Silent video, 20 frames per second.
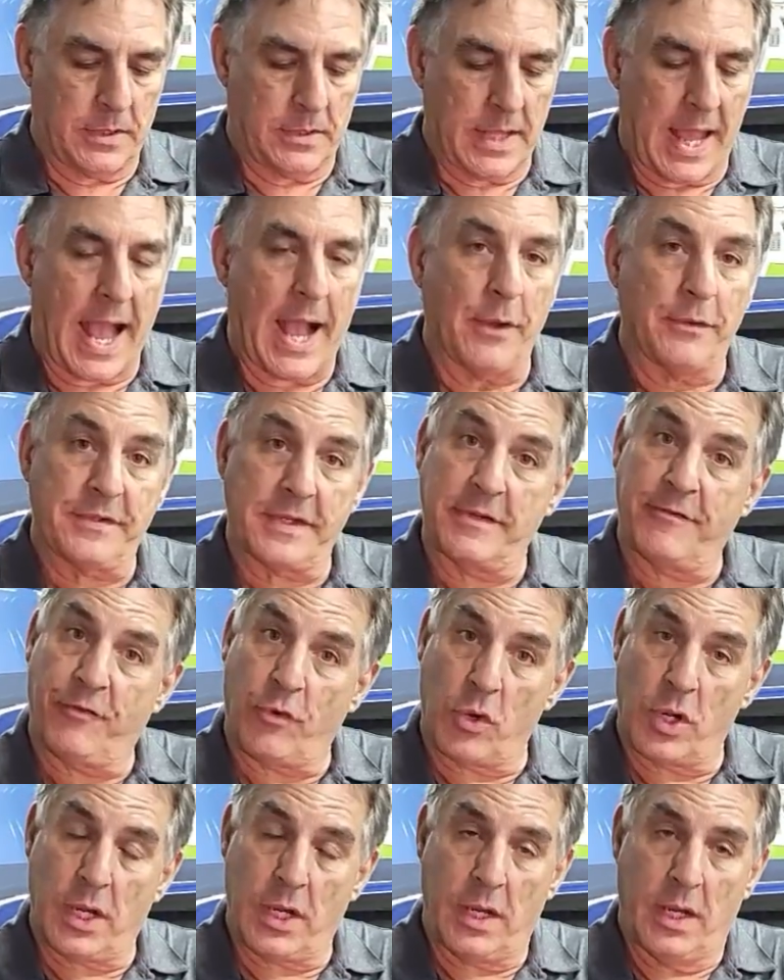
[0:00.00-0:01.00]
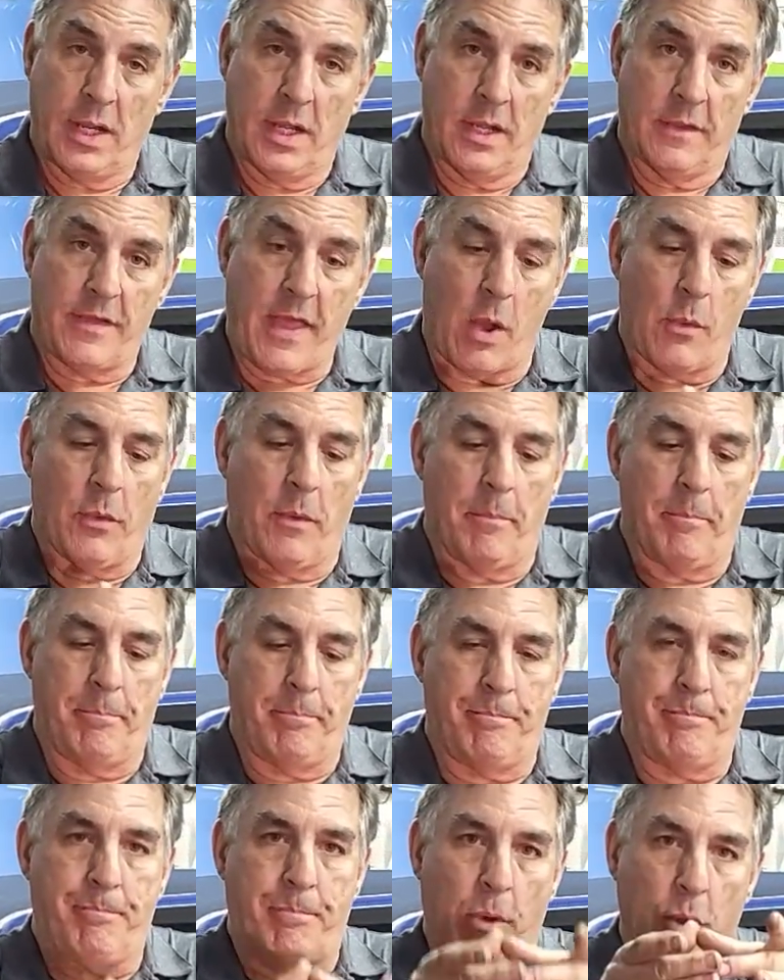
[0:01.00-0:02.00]
housing for it that will
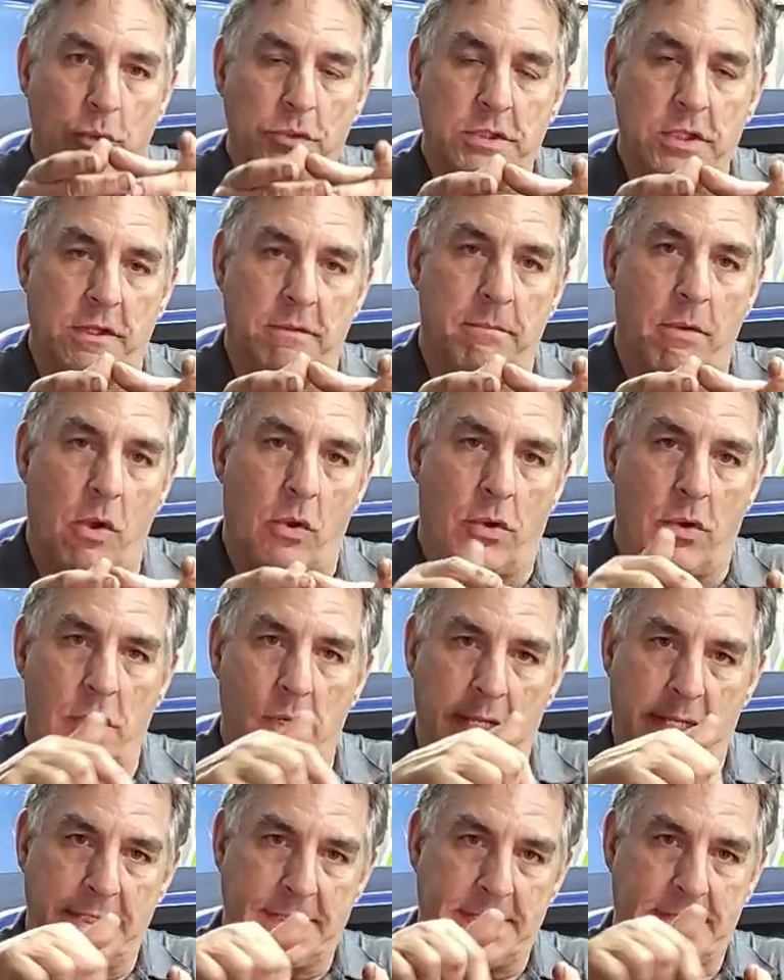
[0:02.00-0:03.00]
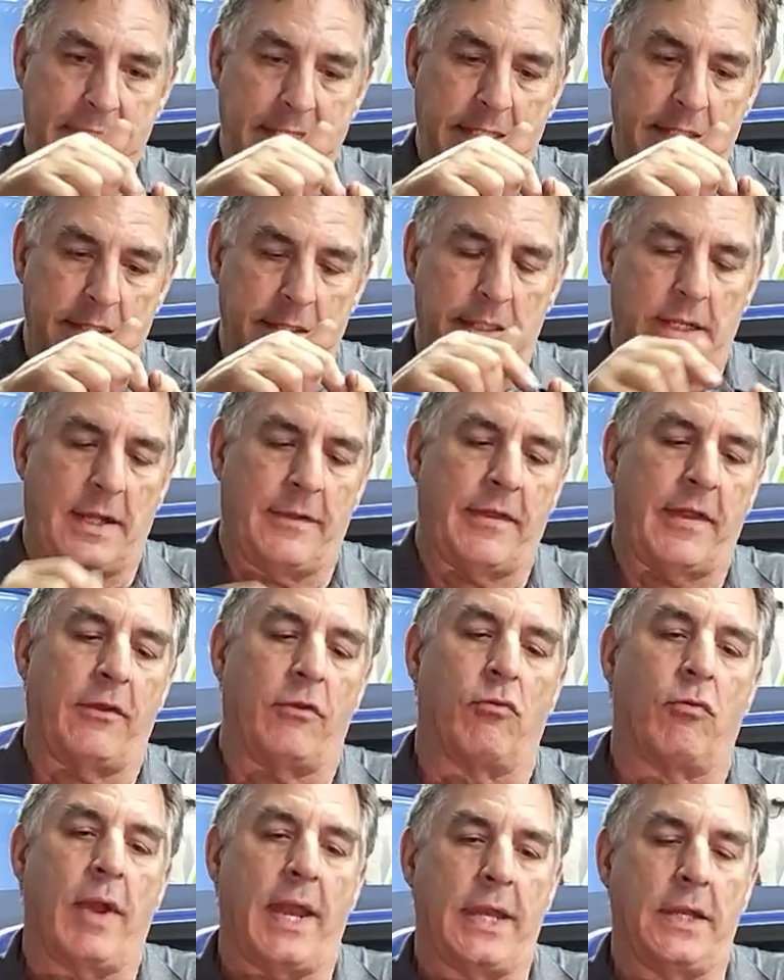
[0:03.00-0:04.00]
bolt to the motor and seal, and then
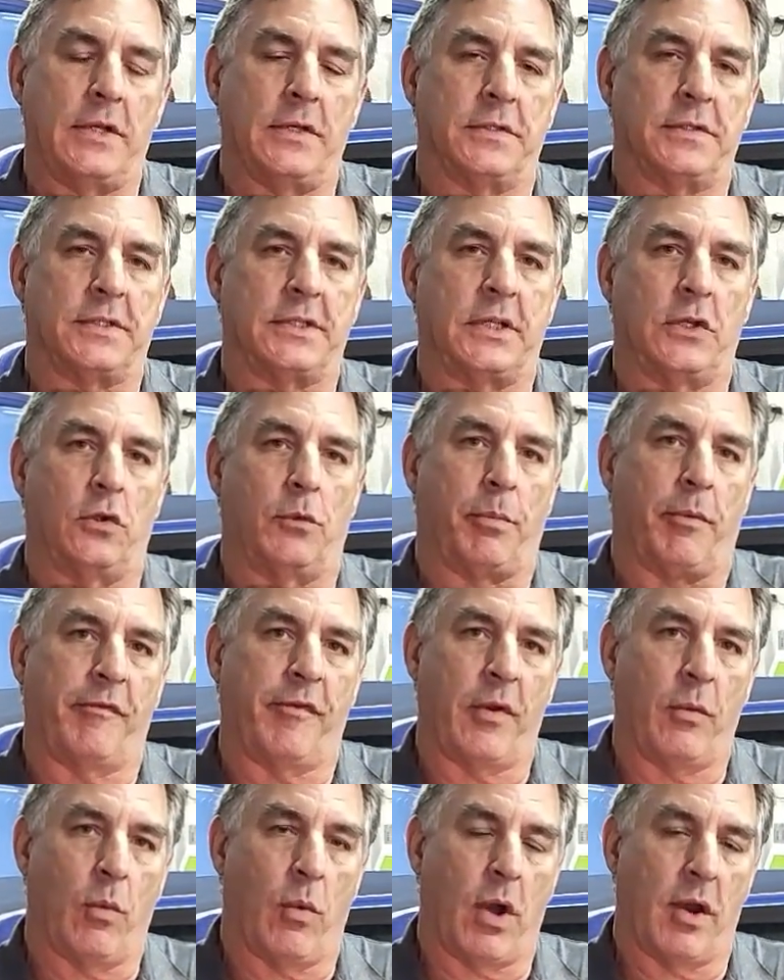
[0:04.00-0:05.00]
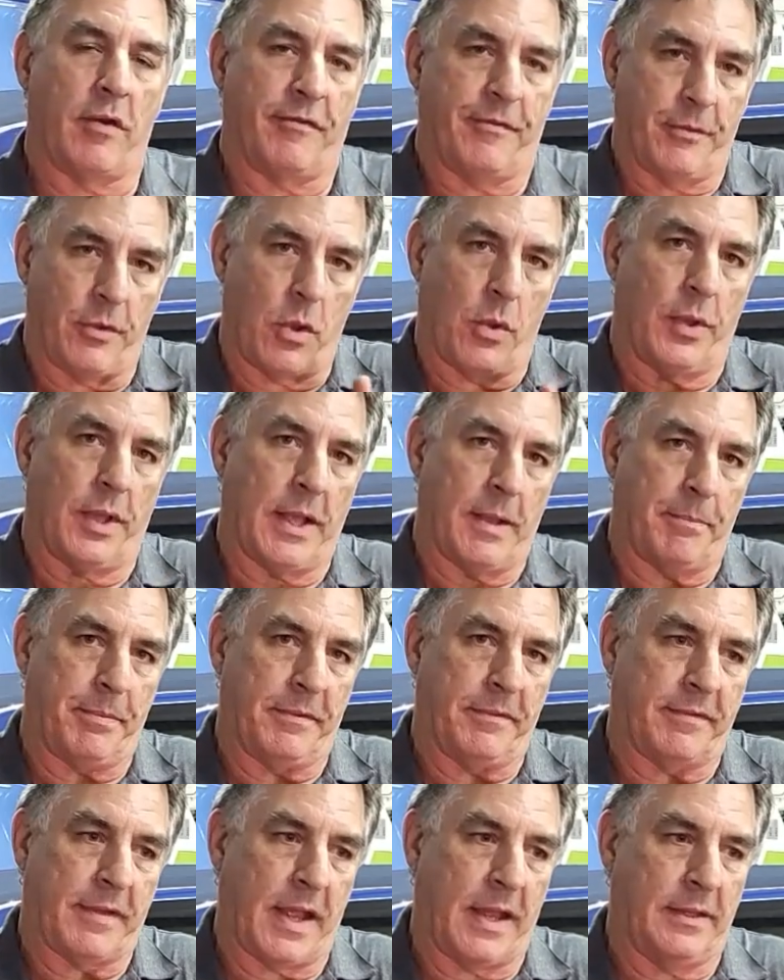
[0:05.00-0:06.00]
the radial seal will prevent water from going up
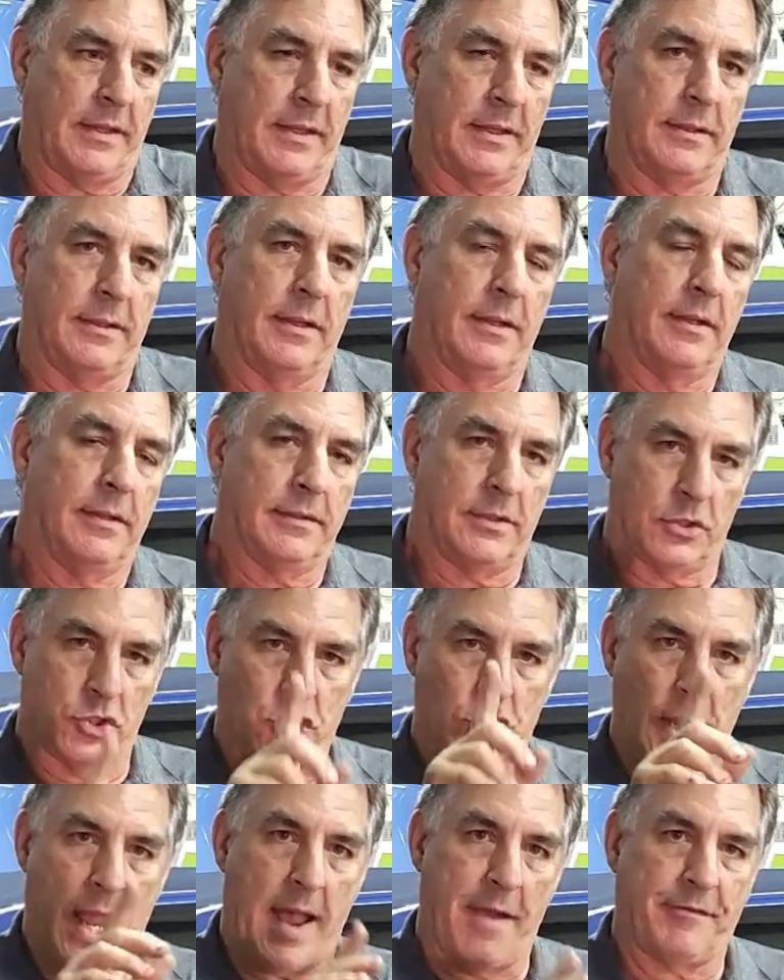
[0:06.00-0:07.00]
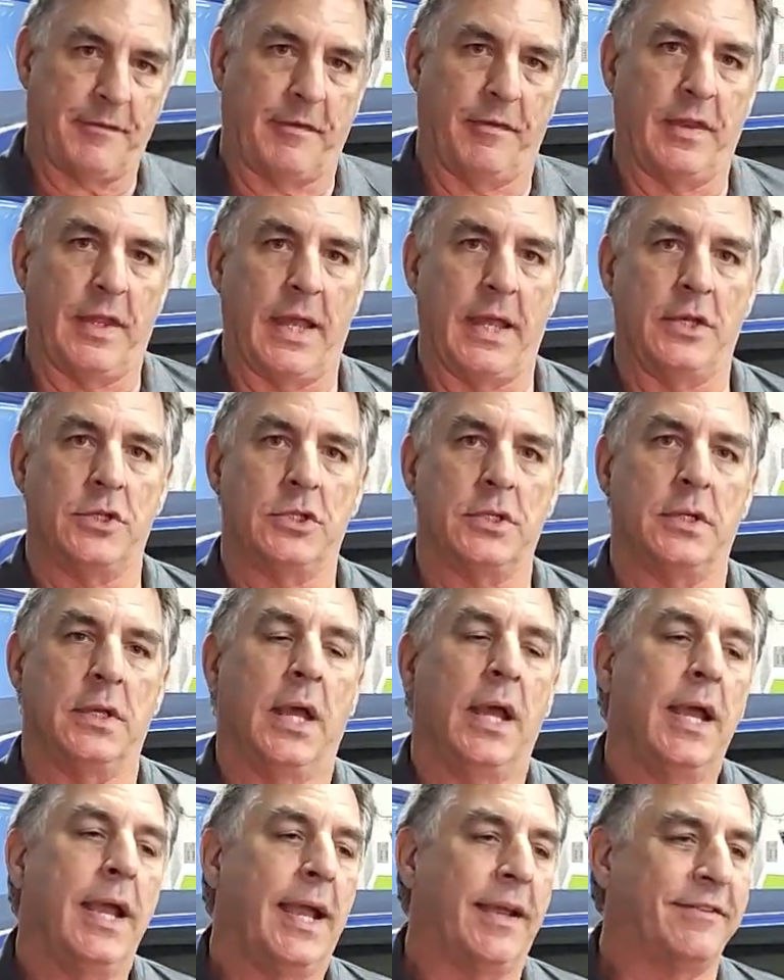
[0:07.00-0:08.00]
inside the shaft of the engine.
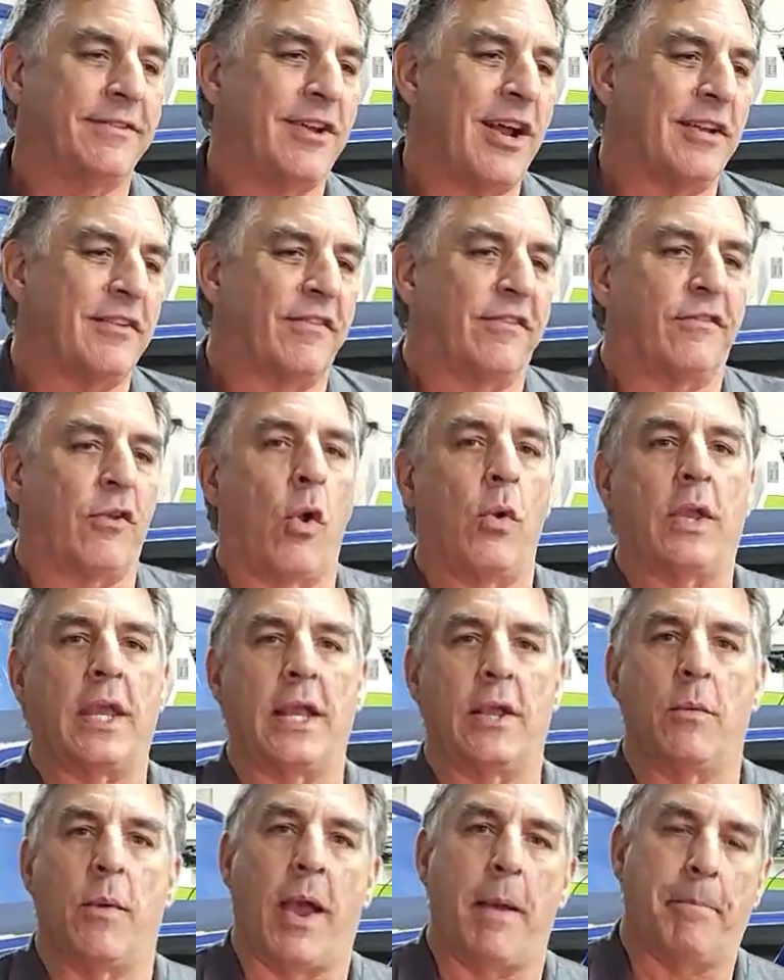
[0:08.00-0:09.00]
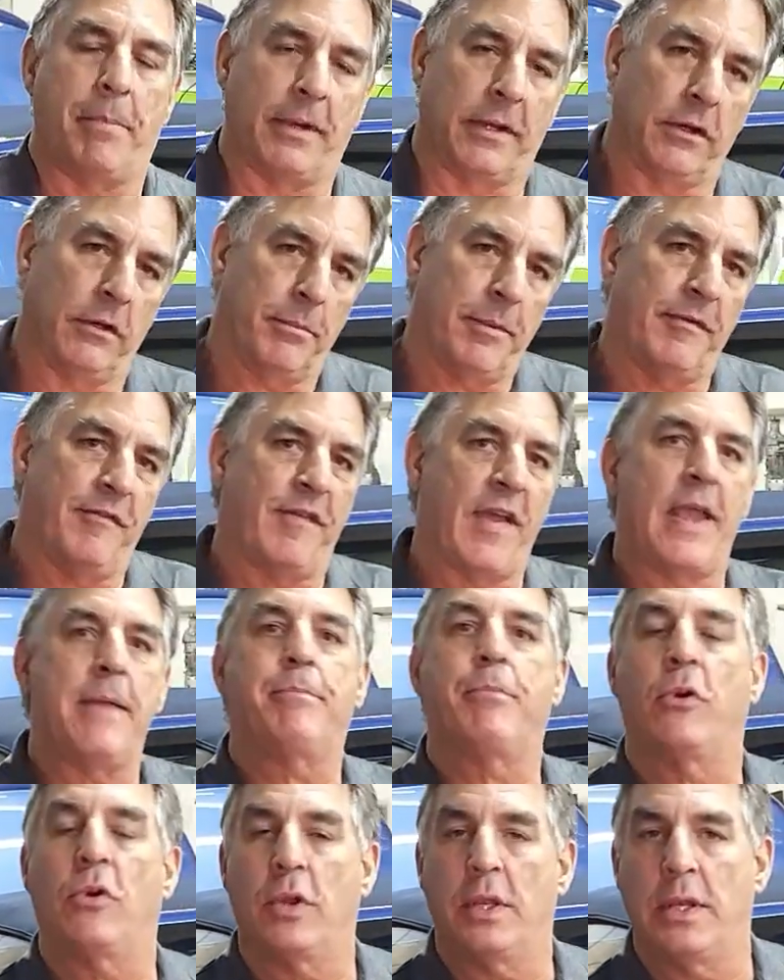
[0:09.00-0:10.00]
It's not soaking wet, but it'll be
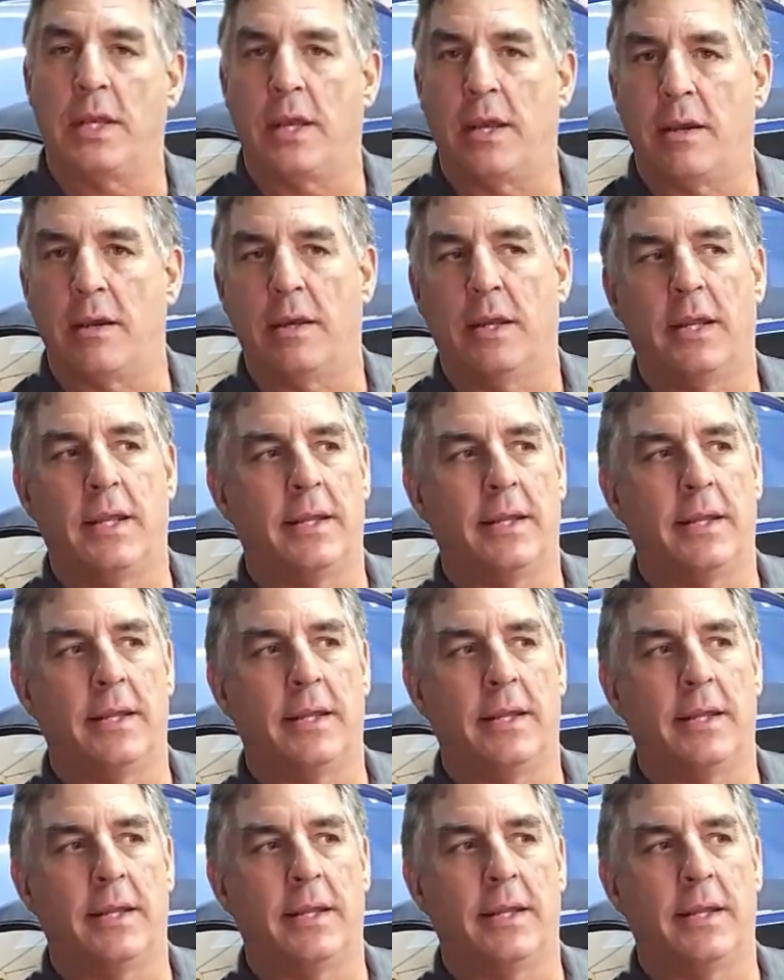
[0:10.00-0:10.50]
vapor in there,